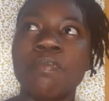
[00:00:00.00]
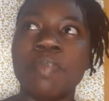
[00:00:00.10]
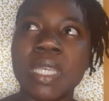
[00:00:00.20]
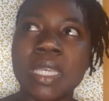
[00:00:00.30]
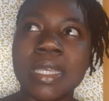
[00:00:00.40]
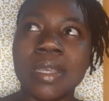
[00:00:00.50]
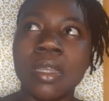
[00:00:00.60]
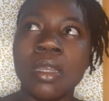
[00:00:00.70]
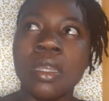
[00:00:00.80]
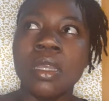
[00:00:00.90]

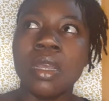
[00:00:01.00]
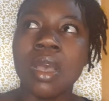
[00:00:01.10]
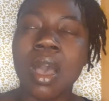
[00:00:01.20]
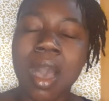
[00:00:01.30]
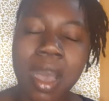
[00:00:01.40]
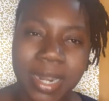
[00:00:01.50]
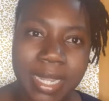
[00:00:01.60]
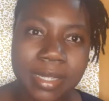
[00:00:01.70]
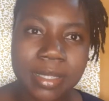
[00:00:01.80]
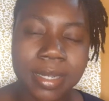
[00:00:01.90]
be
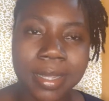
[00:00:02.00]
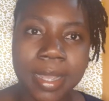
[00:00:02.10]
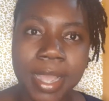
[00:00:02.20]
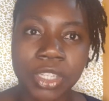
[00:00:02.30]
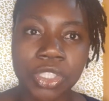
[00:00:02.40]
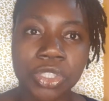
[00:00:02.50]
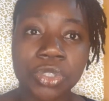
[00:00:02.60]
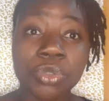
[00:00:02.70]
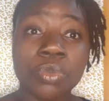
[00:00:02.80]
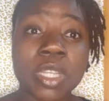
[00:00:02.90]
honestly and
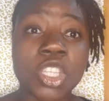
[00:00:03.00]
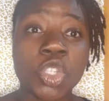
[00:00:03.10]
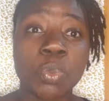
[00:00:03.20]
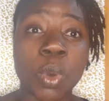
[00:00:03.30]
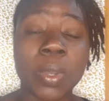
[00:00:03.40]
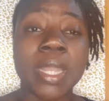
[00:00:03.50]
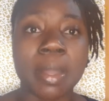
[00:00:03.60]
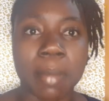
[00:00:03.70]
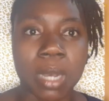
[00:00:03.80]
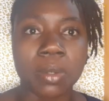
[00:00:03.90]
truly spoken
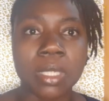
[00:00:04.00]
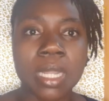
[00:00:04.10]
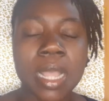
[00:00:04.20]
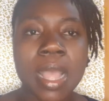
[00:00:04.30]
about,